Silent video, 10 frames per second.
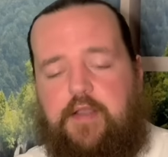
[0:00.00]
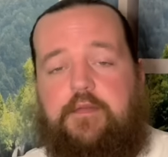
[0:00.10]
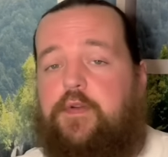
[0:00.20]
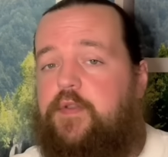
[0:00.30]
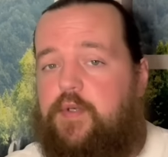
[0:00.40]

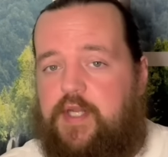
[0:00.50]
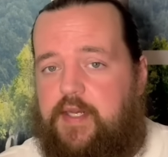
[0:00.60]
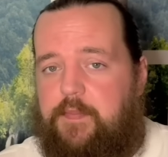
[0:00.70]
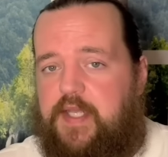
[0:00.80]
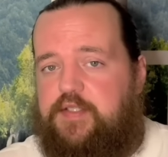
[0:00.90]
If you're feeling
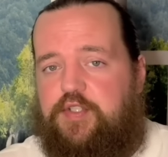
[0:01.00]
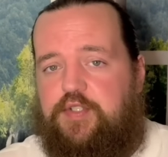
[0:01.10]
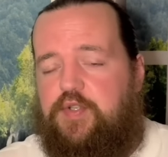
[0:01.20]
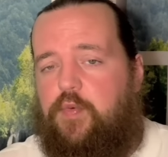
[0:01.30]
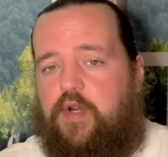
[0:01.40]
any
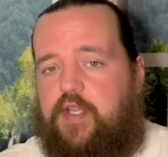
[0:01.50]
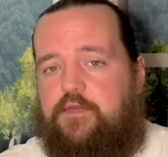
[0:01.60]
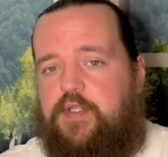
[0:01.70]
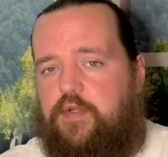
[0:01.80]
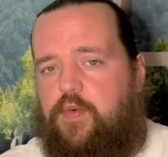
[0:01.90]
messages you want to
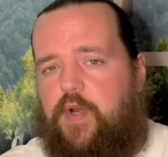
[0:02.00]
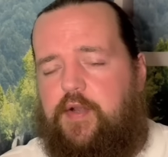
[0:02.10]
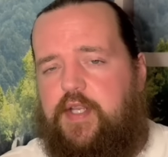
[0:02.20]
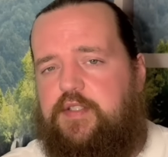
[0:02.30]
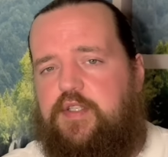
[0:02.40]
give to Aquarius,